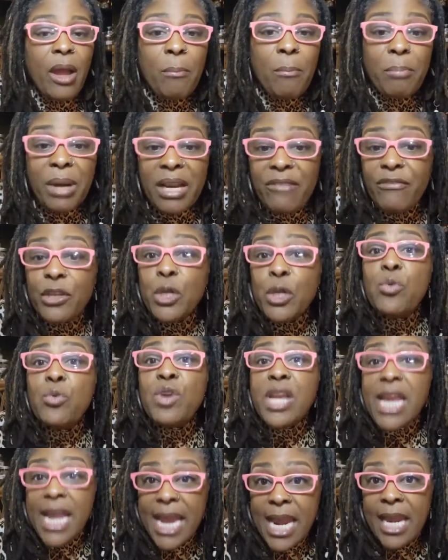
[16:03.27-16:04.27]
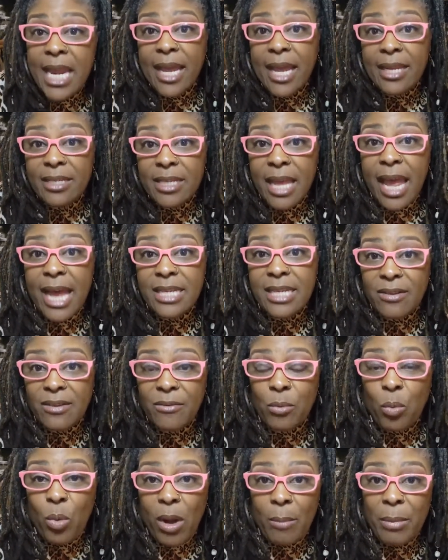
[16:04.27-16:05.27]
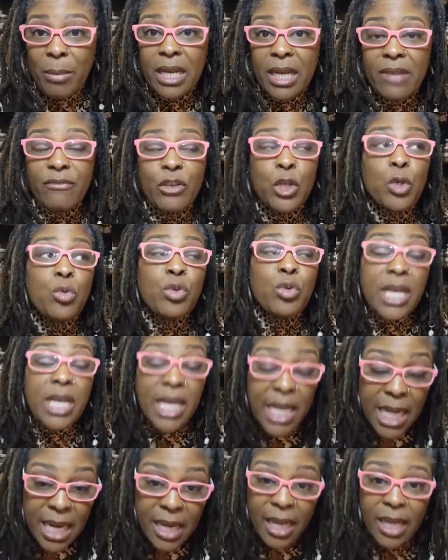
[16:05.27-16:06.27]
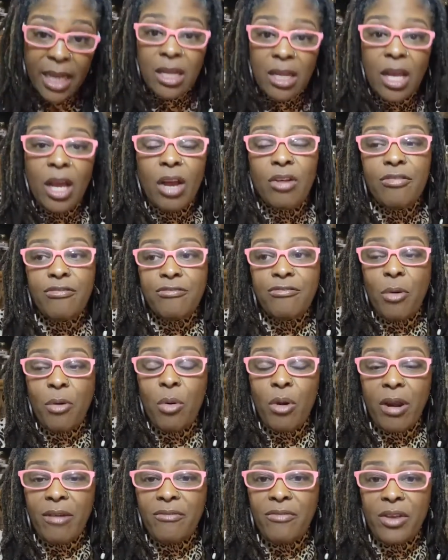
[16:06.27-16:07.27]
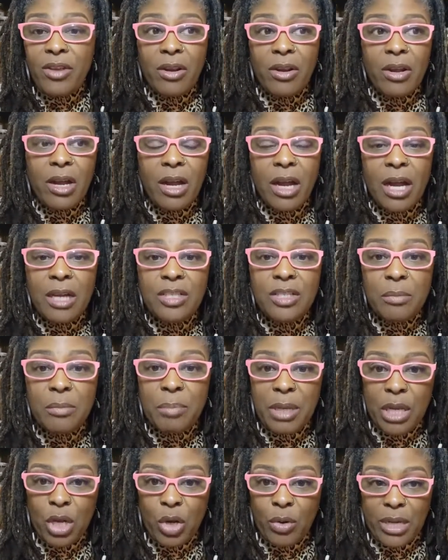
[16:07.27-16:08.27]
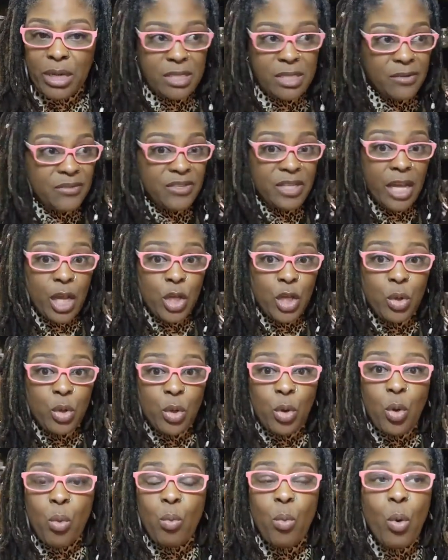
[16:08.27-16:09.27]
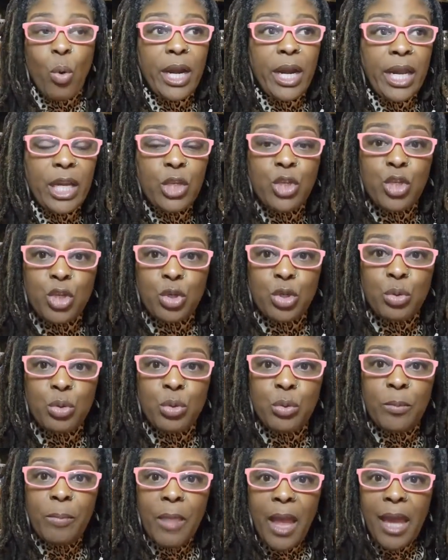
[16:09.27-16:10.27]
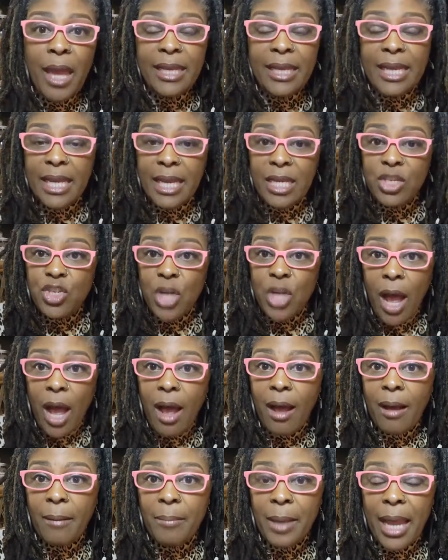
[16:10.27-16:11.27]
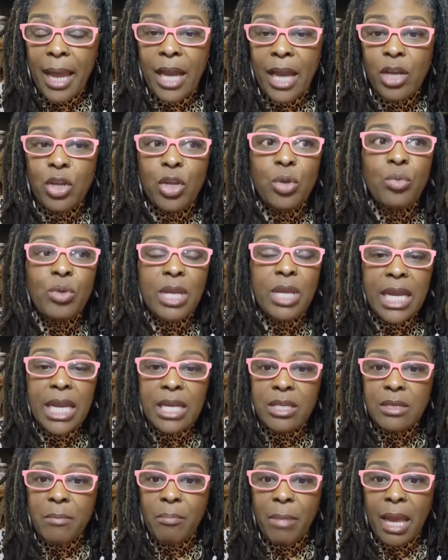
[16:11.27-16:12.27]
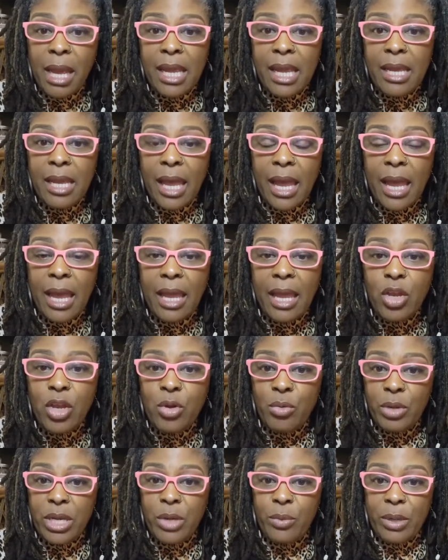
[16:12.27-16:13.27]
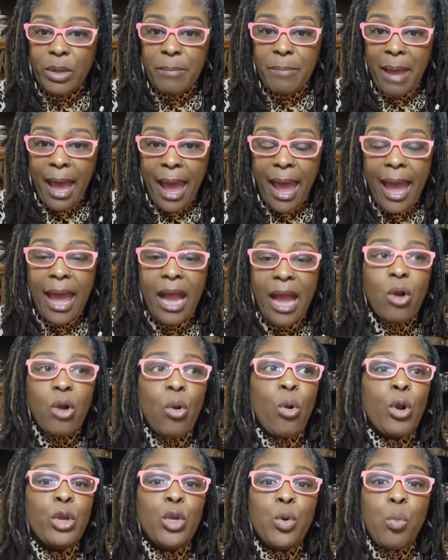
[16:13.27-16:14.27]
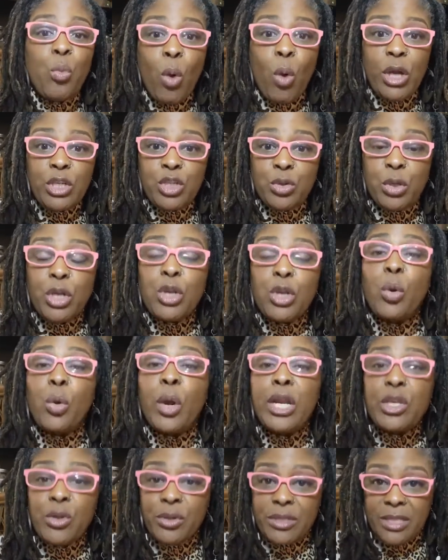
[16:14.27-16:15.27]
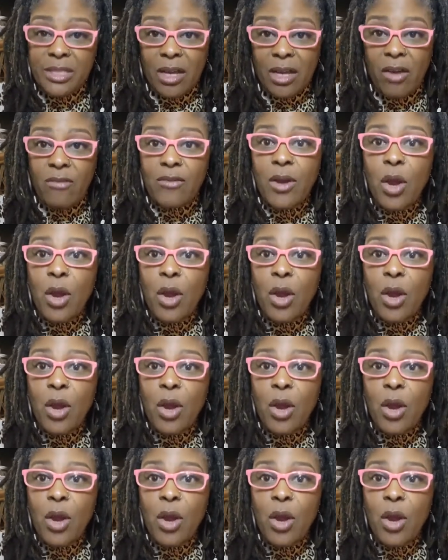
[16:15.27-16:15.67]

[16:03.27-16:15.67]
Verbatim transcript: But if you need it as a woman, if you need it for a very uh, uh, to be aggressive, say you're wanting to get a job and you need to make a gree gree bag, or you want to anoint yourself